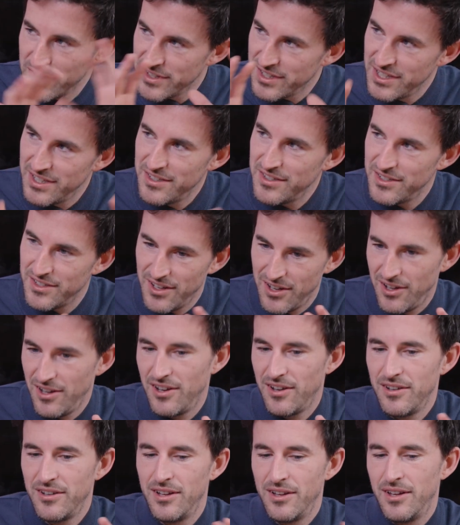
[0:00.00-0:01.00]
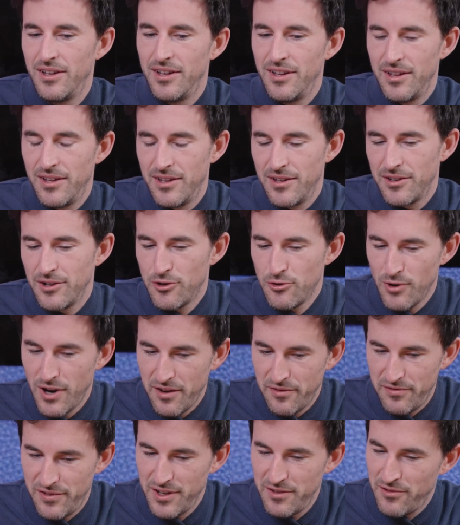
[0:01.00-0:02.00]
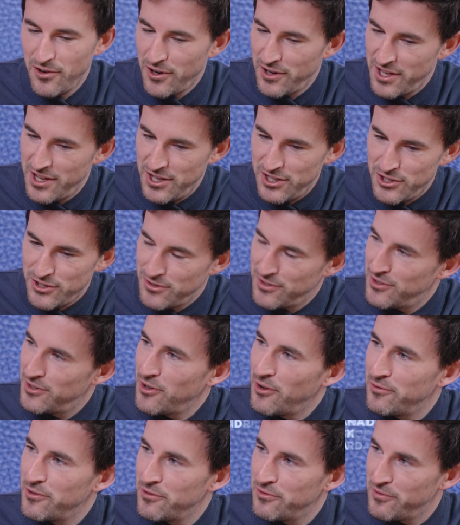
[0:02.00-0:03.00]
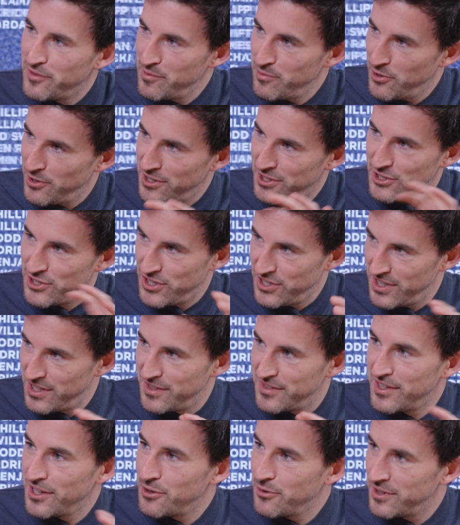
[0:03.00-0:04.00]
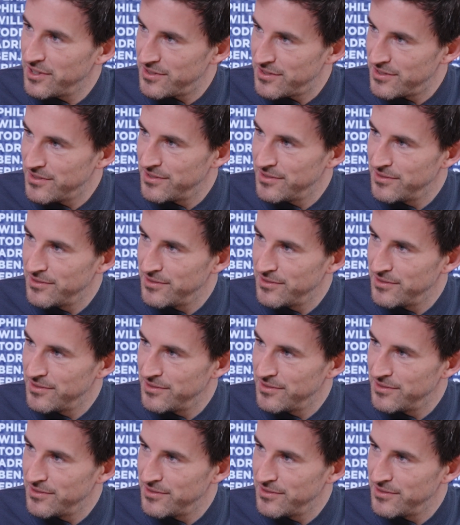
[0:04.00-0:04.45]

these are graphic variation of a Fibonacci sequence,